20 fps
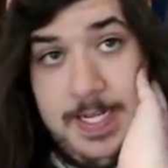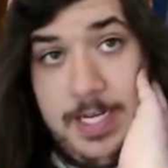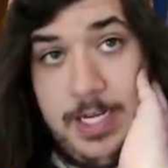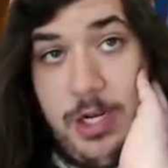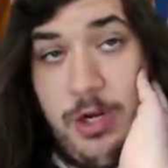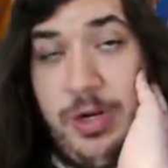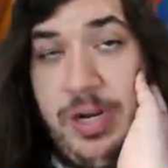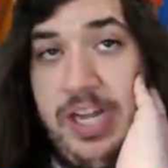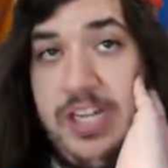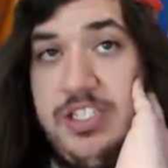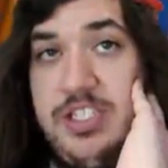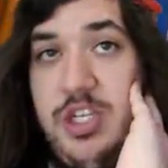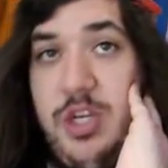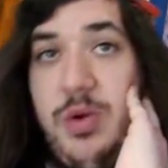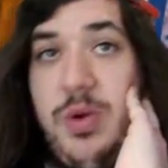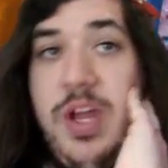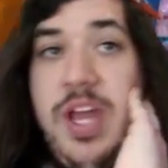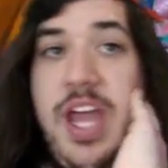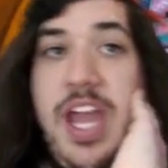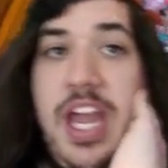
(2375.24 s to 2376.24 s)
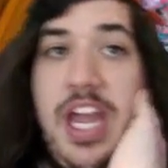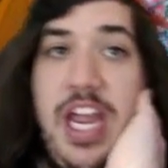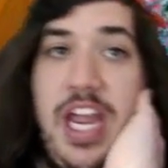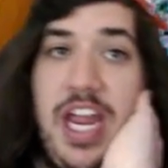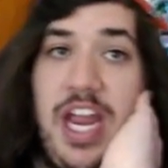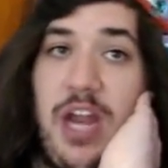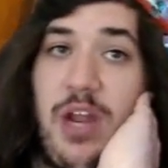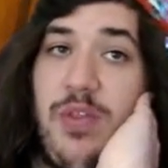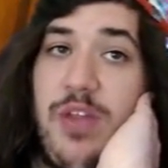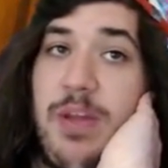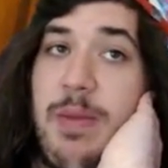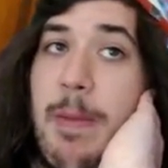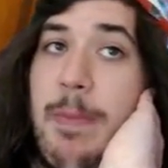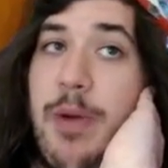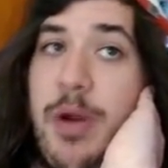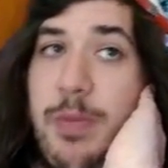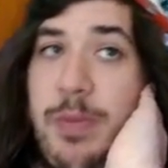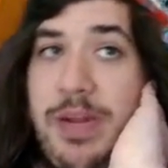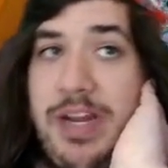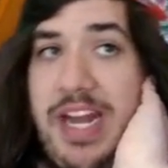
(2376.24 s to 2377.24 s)
Going down to 2. I don't think my
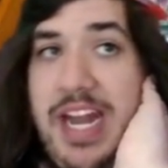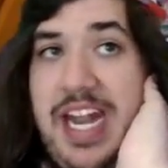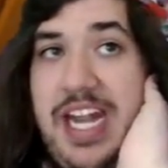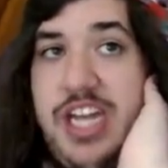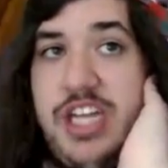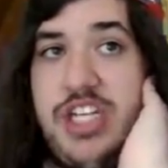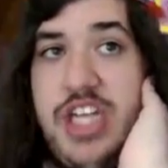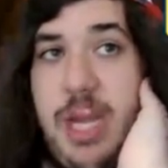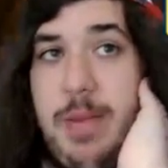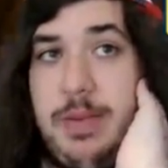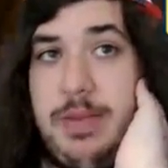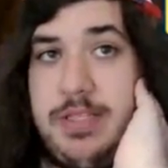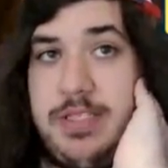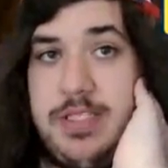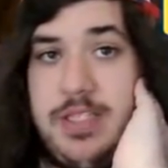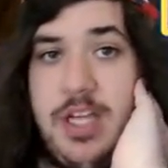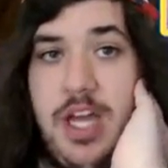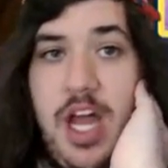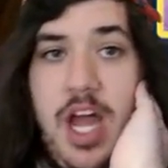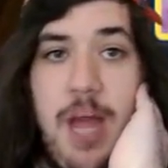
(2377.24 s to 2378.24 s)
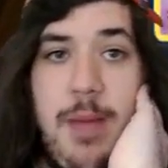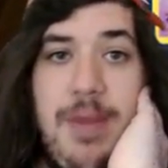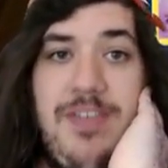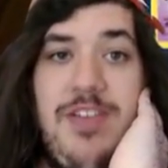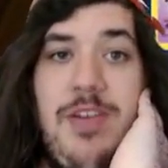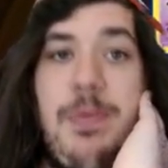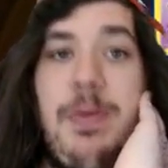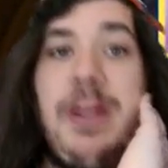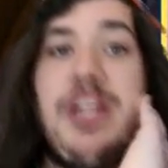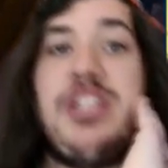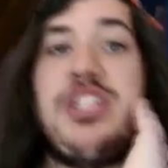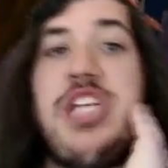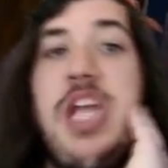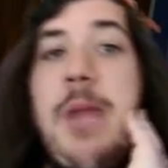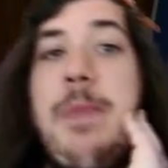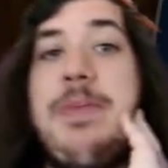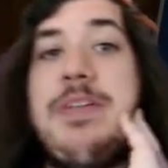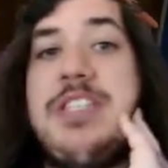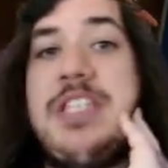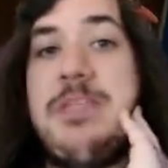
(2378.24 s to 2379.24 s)
opponent played any Shaymins. If he played
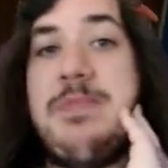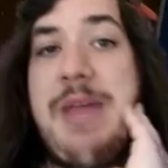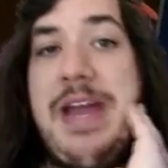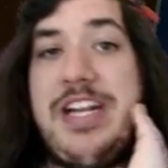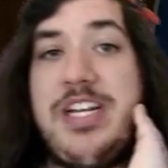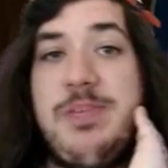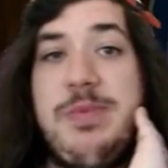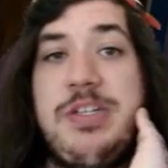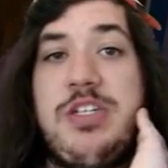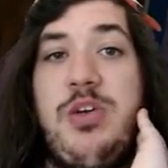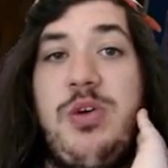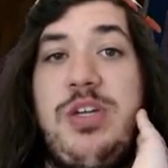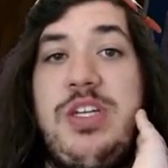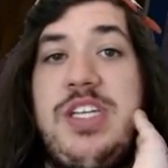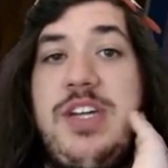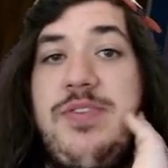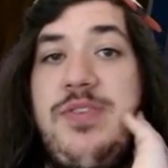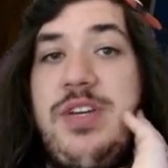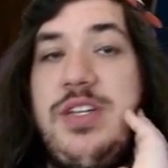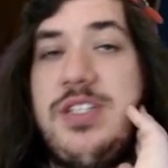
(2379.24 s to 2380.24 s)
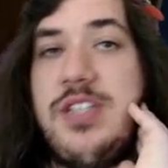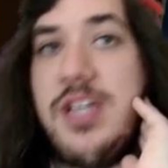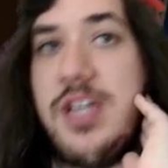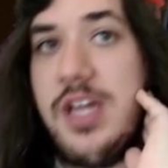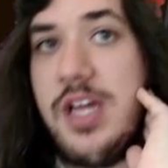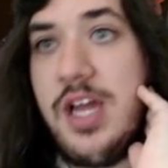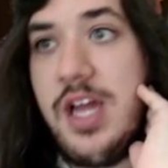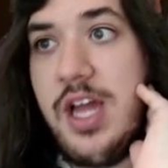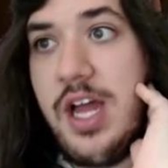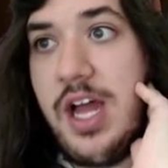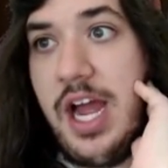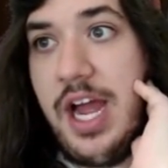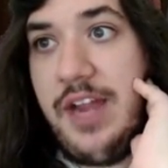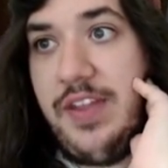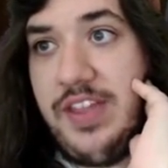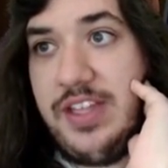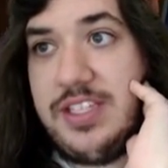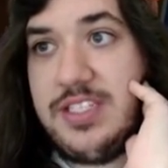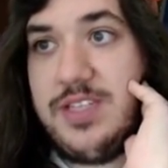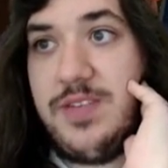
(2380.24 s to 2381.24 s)
Shaymins, this match would be totally different. I
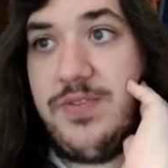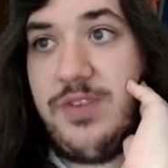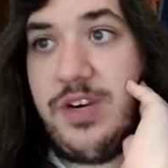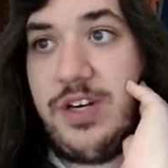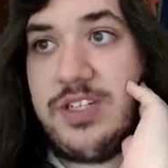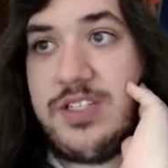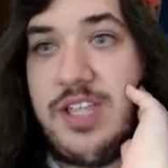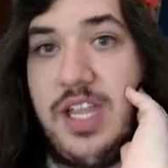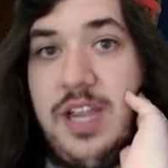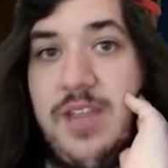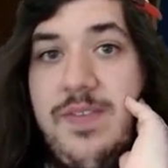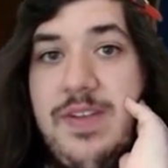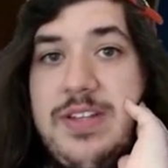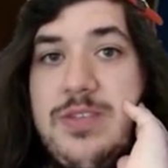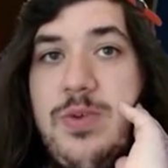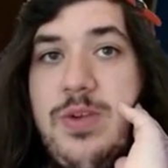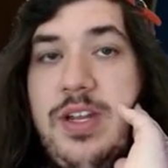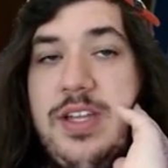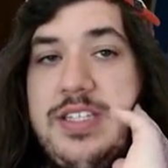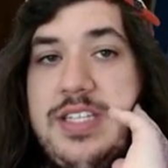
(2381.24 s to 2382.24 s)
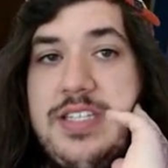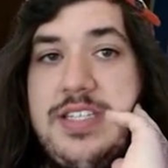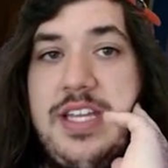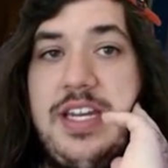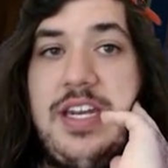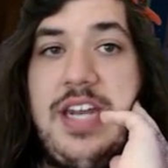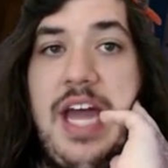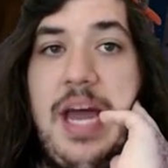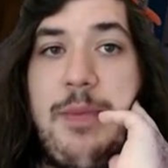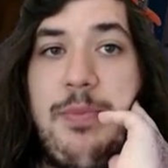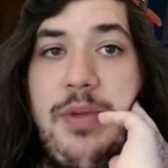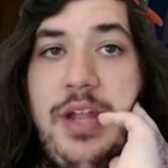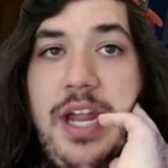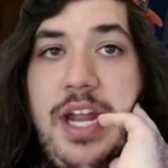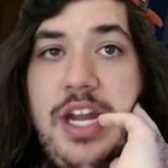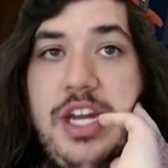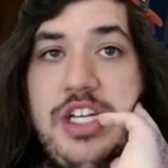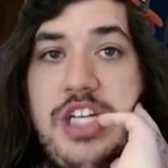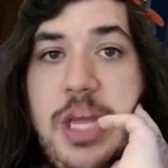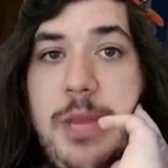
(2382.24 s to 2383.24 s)
think this is the first, like, Vespiquen list I see not play
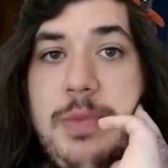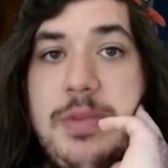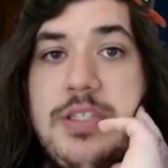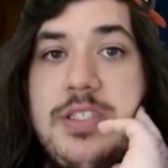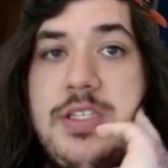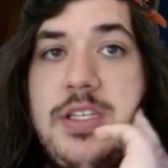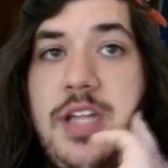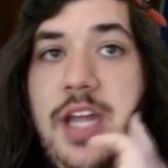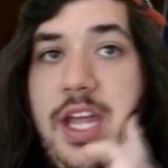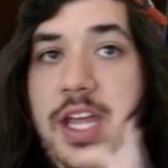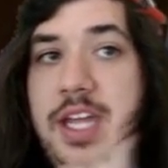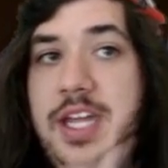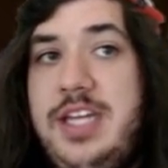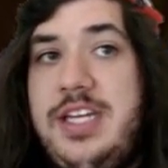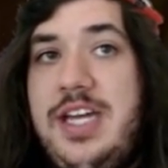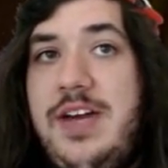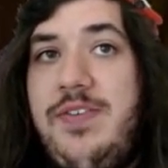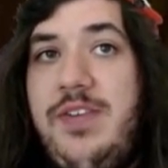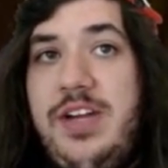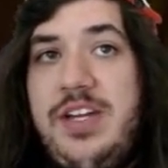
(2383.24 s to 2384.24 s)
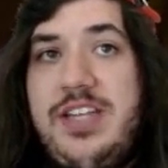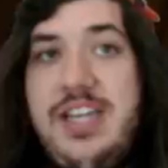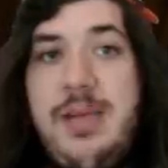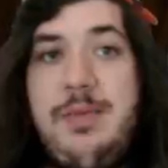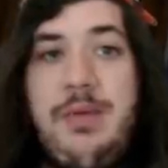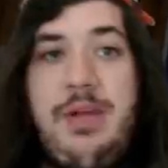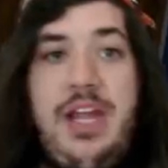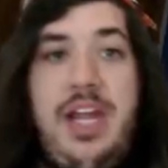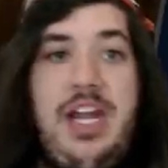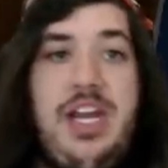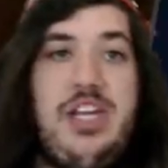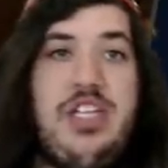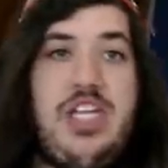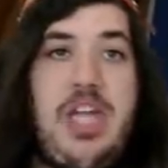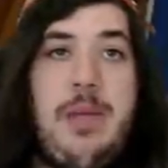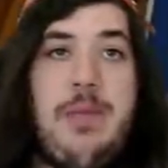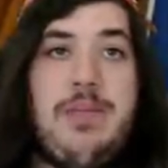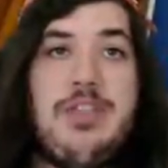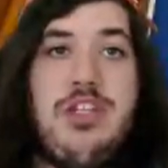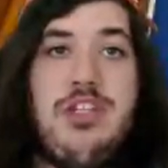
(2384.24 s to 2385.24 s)
any Shaymins. Like, he definitely didn't play any
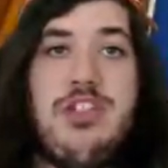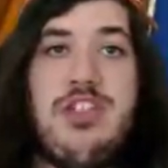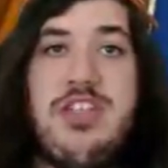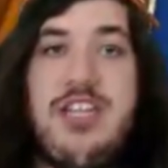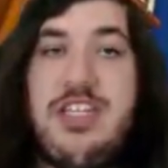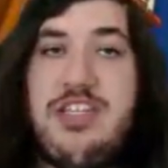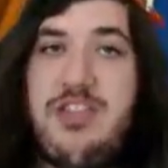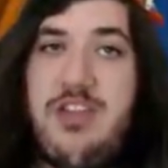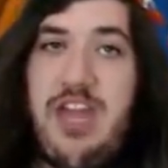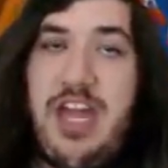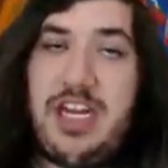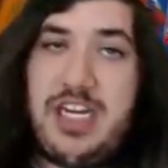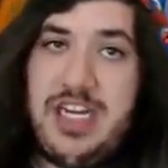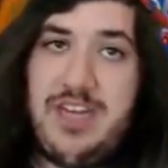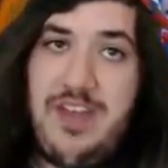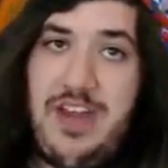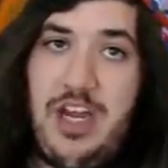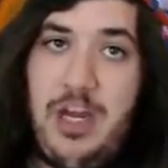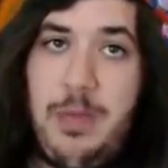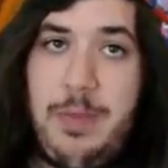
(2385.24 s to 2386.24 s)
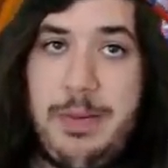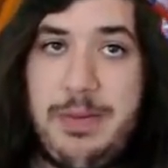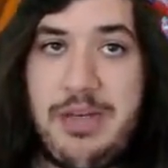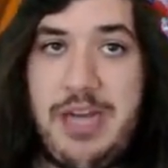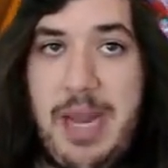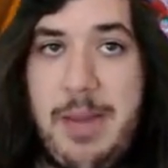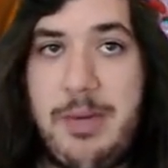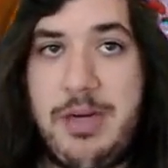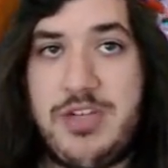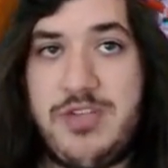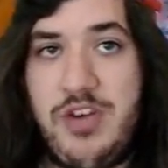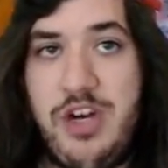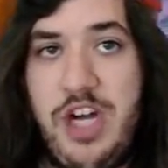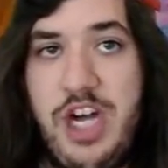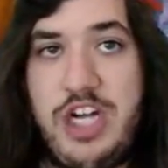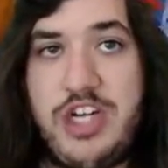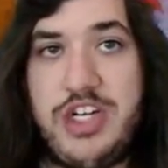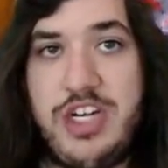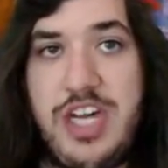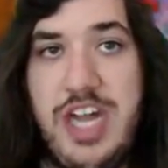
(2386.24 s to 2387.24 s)
Shaymins. There's a decent active, and he'll be with Night March for
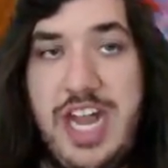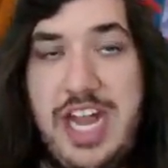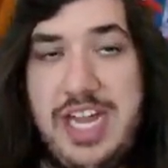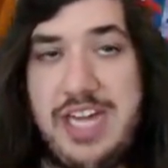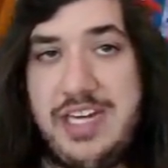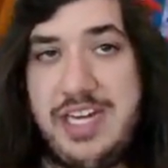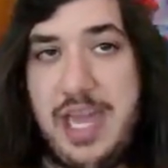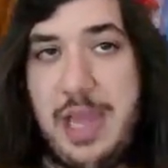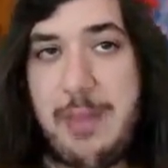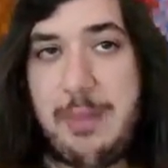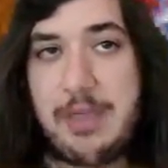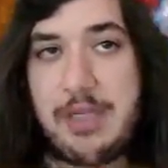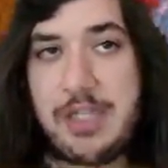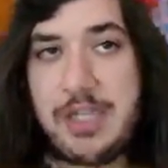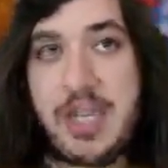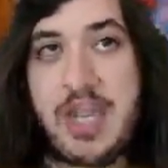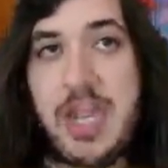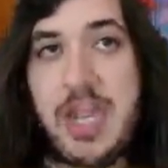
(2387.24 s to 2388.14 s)
180 damage.